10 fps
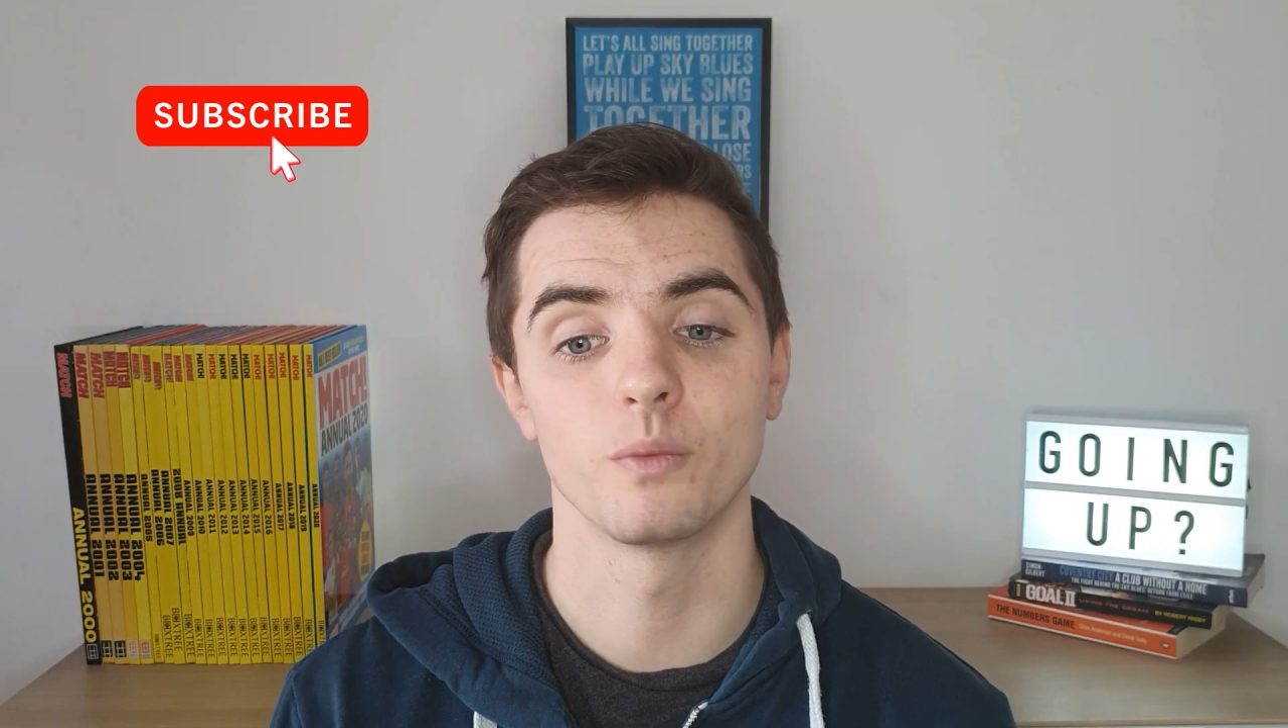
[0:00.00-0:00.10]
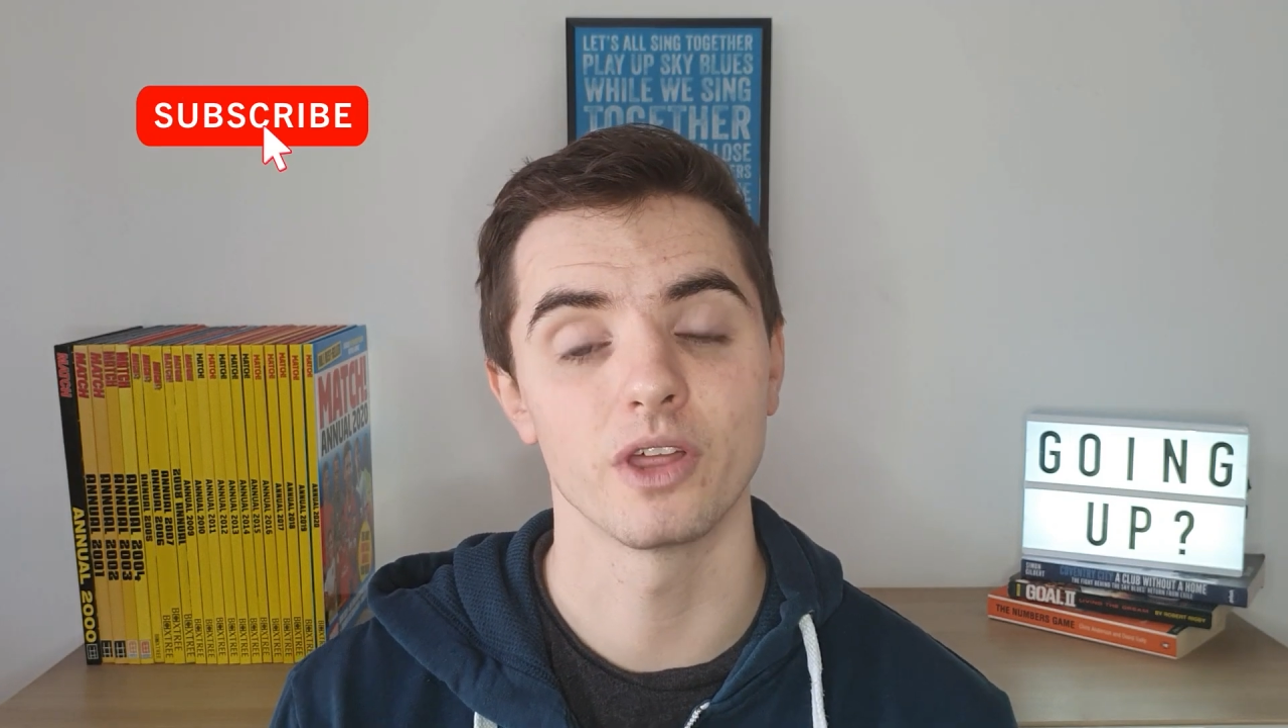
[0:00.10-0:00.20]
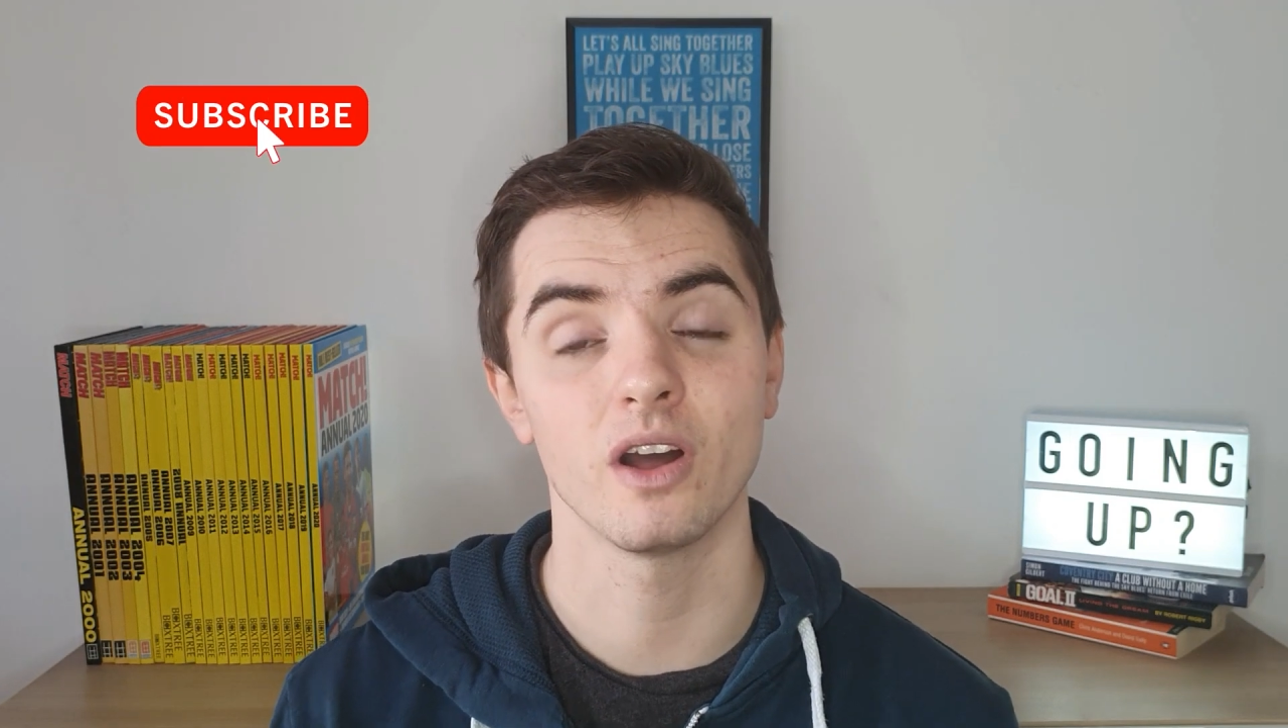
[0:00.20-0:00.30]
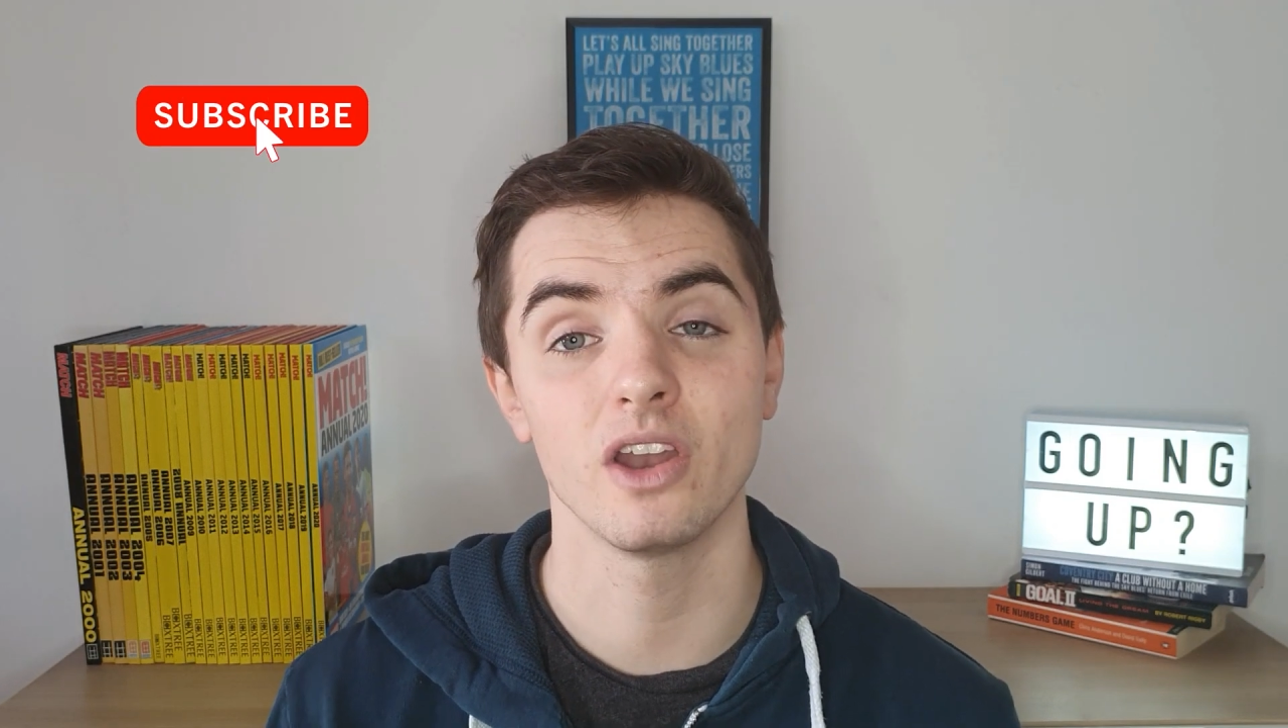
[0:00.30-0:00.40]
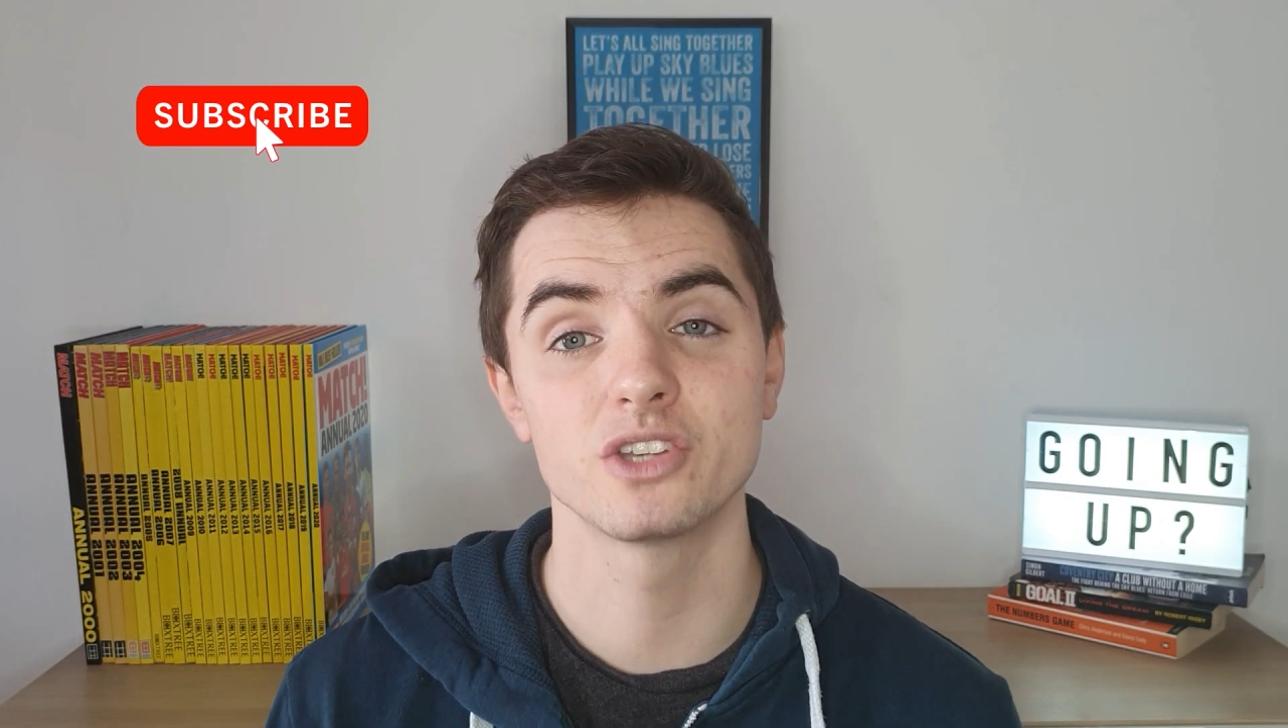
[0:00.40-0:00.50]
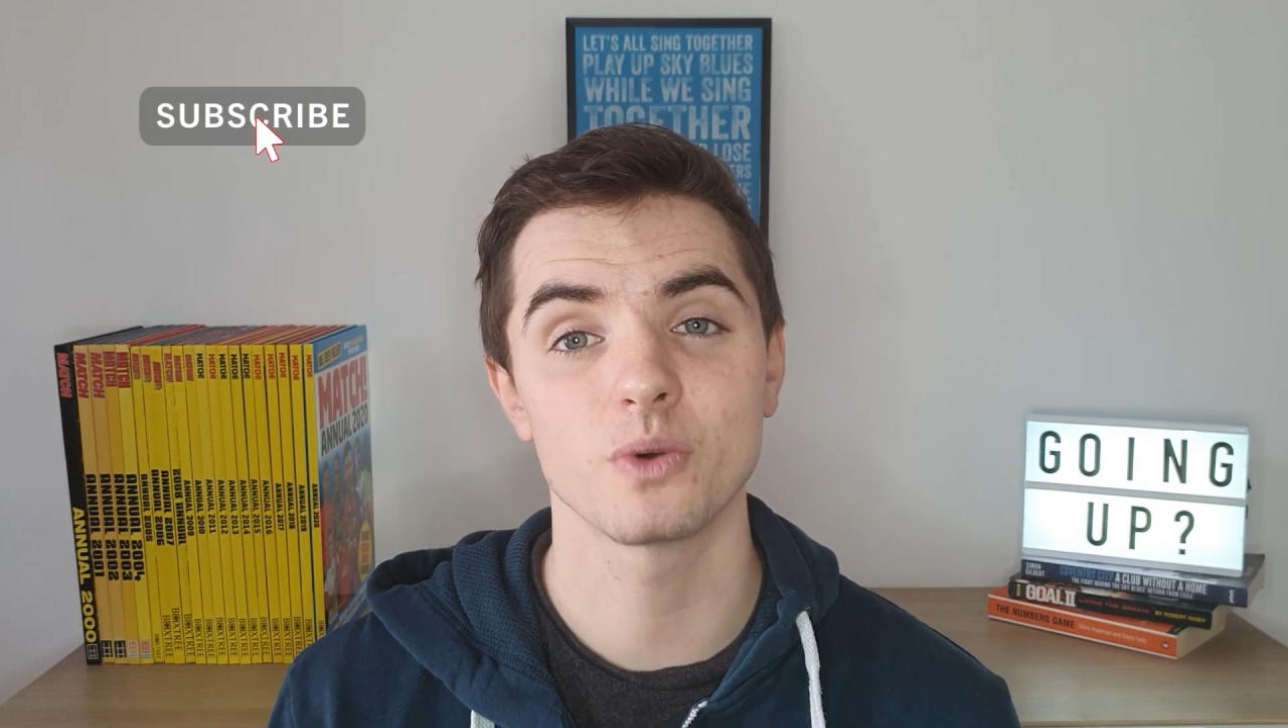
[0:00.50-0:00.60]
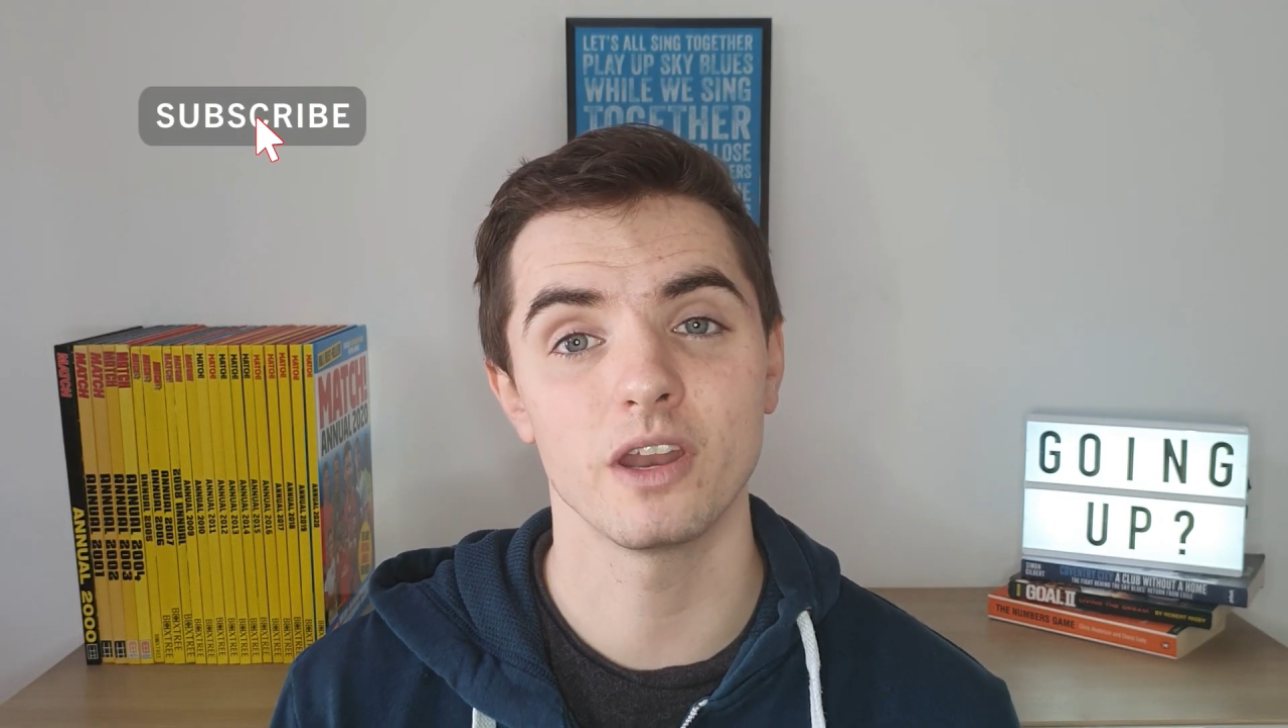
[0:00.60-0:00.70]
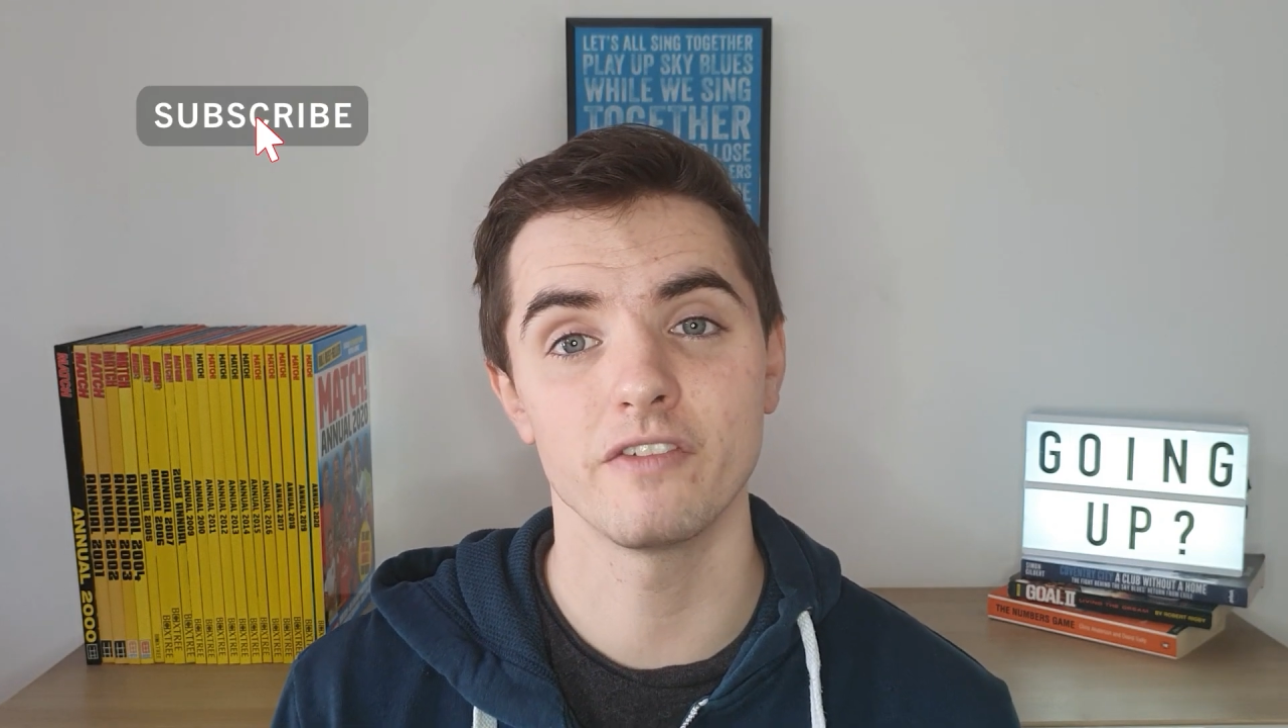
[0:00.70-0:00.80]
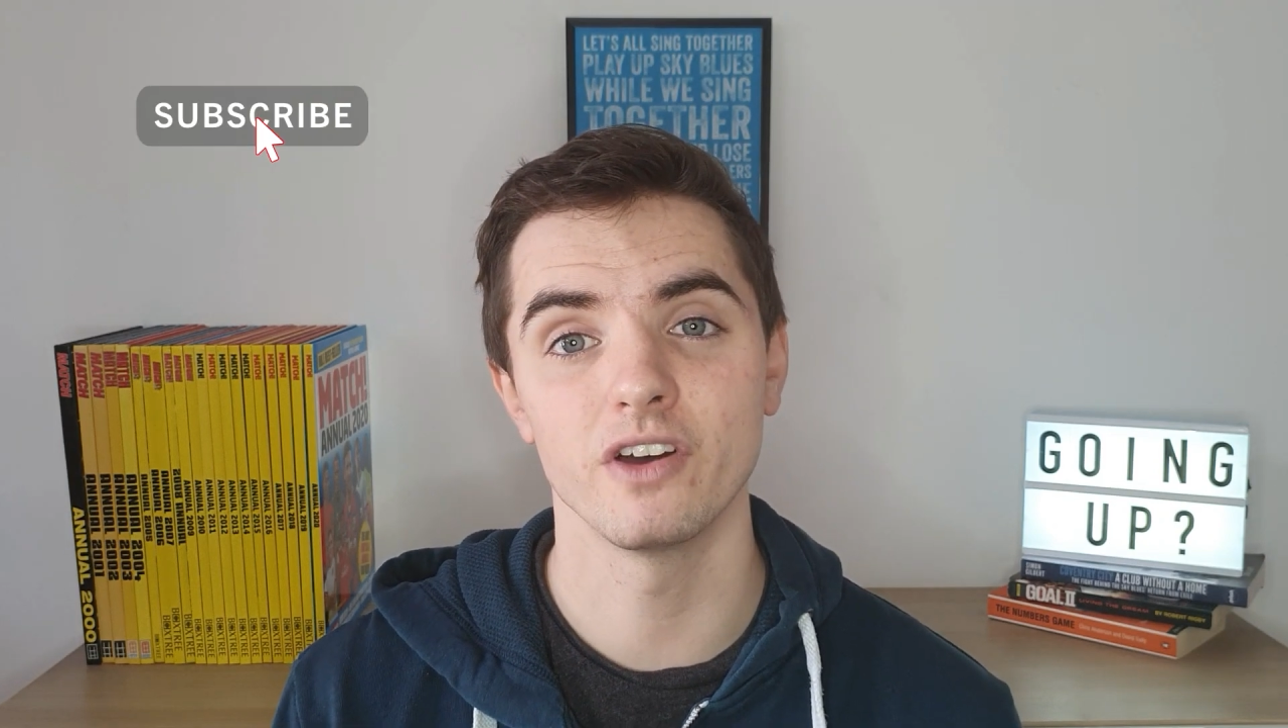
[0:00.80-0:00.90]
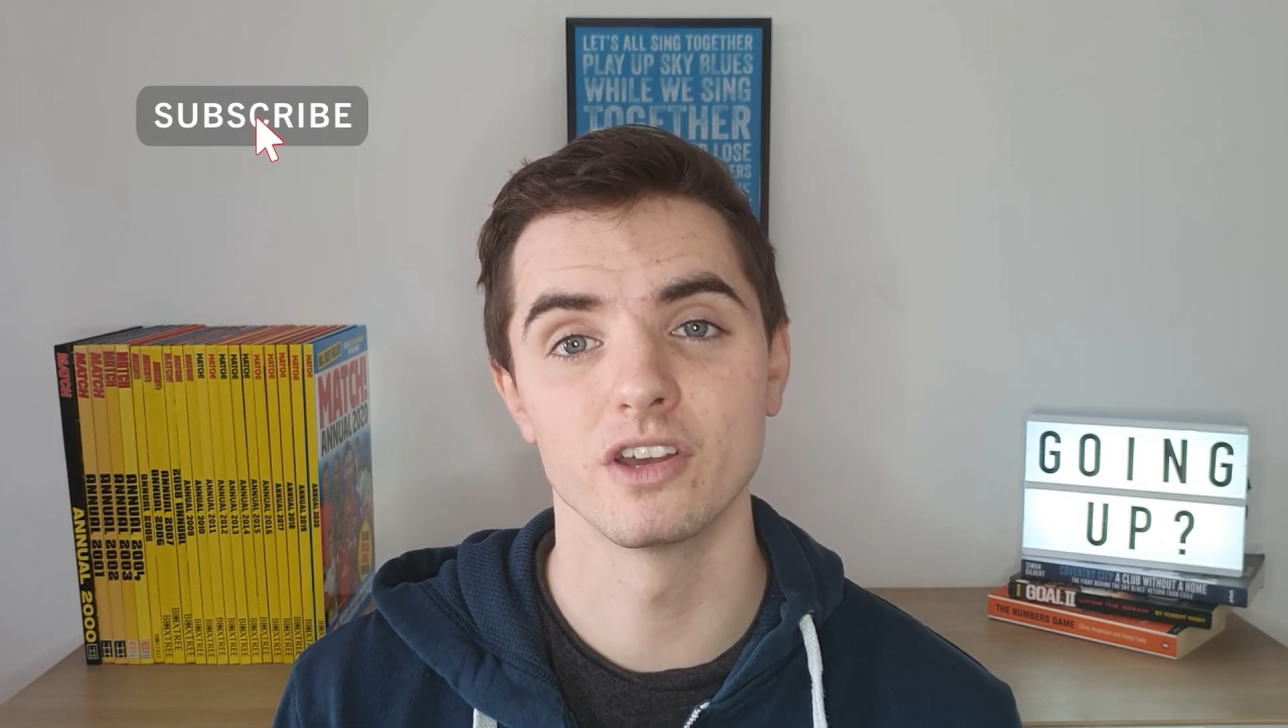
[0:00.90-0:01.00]
with Hull in
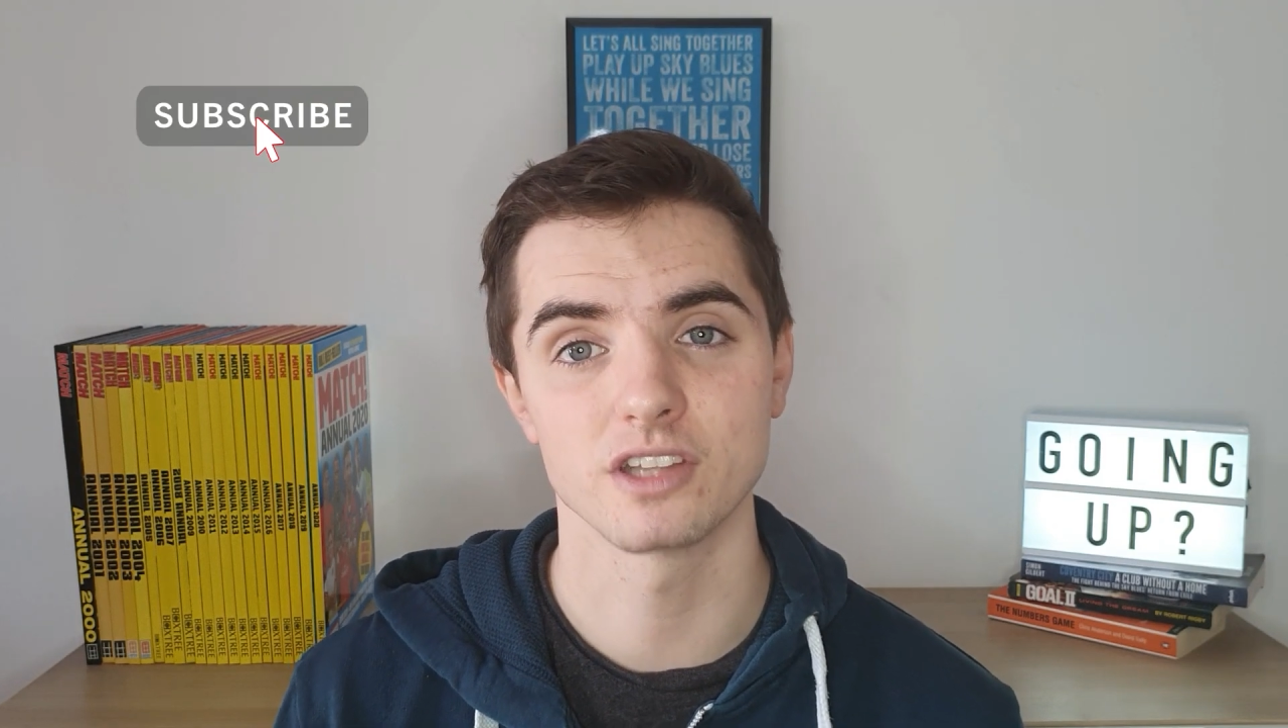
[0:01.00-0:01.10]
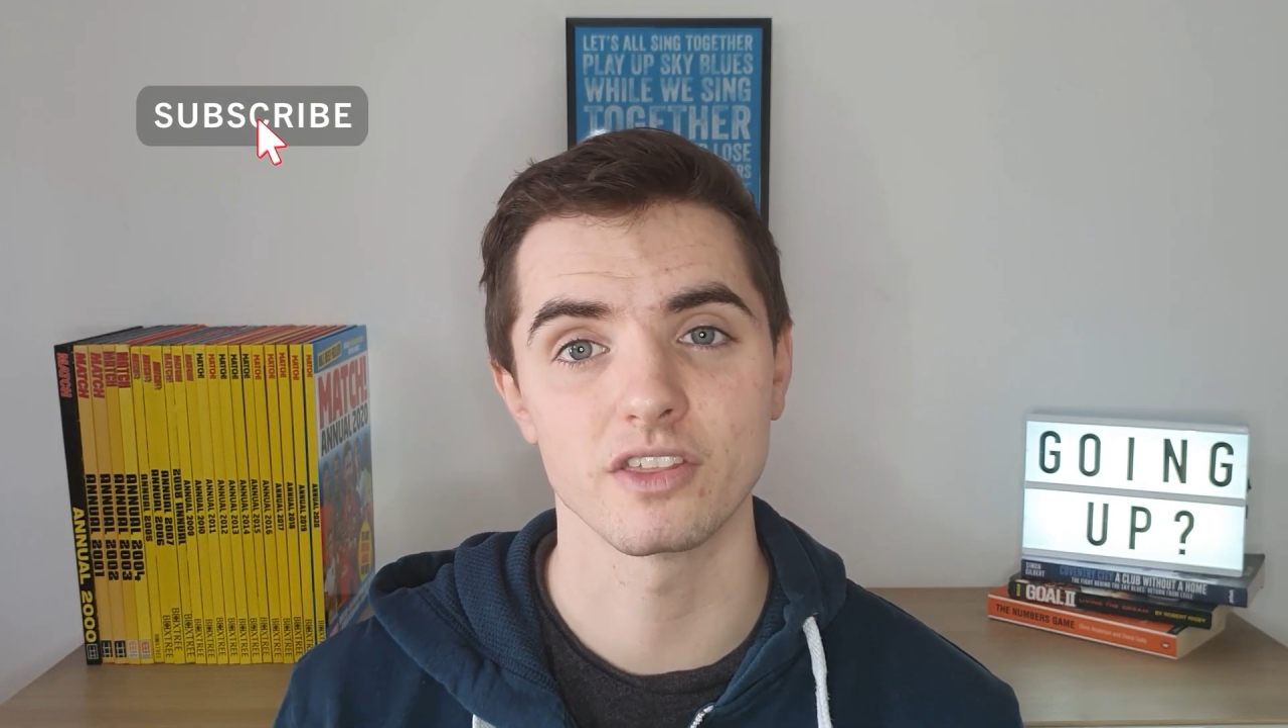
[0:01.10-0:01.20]
21st,